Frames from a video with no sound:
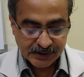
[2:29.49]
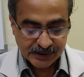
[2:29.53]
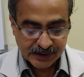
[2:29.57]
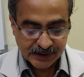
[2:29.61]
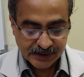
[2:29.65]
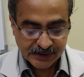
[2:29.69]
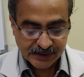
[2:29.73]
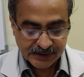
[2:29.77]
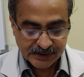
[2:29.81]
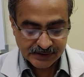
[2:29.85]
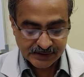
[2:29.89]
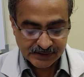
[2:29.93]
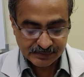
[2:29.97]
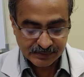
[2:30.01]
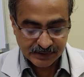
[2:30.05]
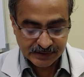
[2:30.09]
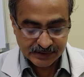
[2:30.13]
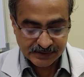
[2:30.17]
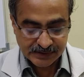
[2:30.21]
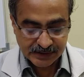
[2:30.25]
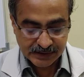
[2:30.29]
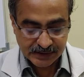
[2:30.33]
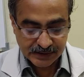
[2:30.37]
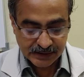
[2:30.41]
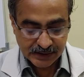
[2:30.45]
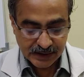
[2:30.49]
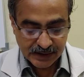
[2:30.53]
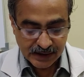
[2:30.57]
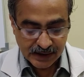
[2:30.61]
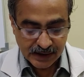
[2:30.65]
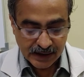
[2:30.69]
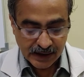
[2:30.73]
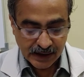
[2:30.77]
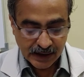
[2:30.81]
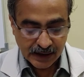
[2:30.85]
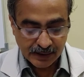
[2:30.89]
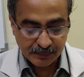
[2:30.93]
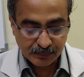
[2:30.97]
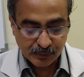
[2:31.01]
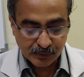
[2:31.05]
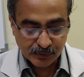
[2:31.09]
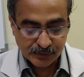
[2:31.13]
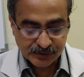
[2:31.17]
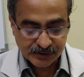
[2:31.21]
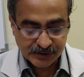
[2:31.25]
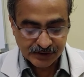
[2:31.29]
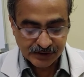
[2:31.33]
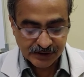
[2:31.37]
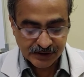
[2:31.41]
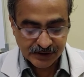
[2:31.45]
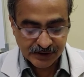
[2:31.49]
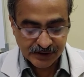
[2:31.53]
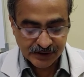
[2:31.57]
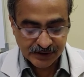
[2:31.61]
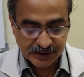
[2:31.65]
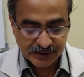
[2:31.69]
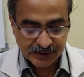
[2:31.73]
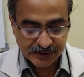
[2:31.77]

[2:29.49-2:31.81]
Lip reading: rectus muscle and posterior